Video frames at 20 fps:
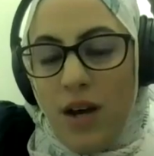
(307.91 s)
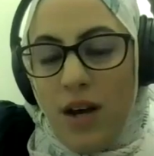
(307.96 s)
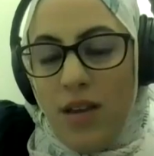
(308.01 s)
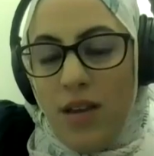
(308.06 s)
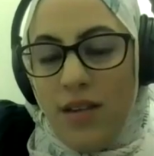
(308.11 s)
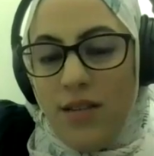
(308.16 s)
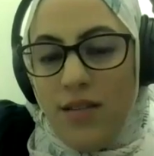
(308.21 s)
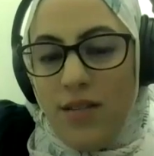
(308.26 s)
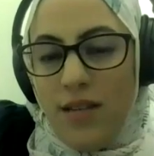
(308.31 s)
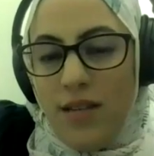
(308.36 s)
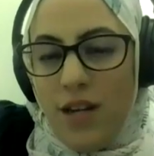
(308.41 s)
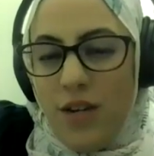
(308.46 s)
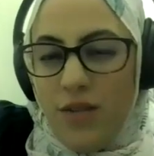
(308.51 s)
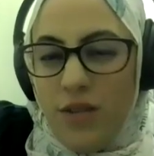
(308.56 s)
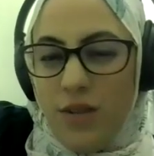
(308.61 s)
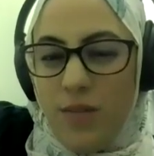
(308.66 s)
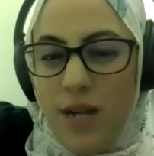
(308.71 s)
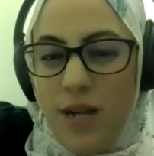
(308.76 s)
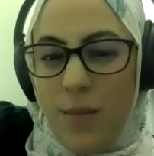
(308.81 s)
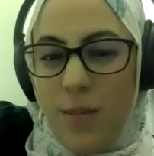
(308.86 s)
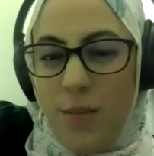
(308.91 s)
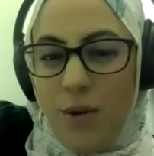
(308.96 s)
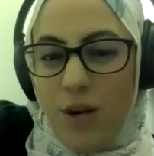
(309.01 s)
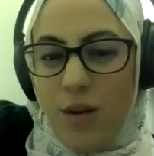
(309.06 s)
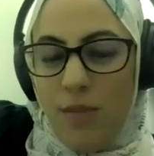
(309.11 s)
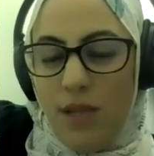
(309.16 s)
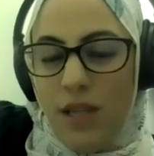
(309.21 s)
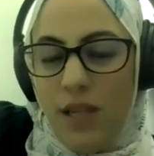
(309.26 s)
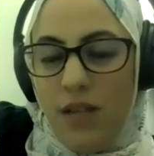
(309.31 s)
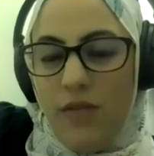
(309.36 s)
this end of September, I
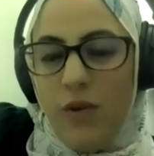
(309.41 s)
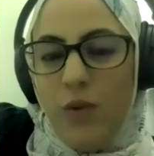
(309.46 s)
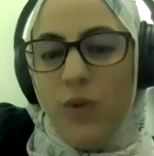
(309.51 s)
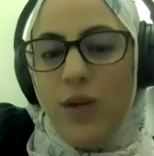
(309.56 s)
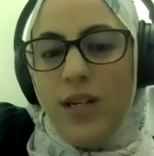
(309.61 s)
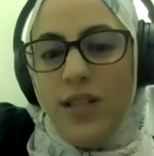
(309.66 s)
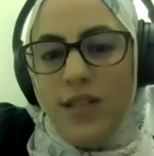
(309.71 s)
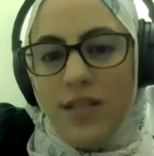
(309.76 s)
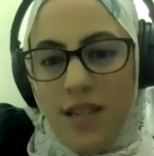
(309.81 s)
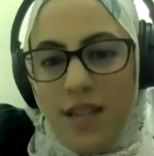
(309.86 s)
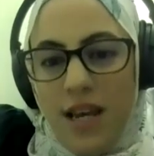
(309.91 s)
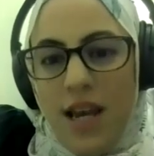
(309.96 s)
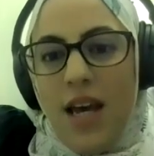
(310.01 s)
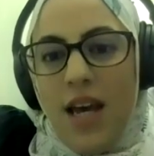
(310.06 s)
believe it was.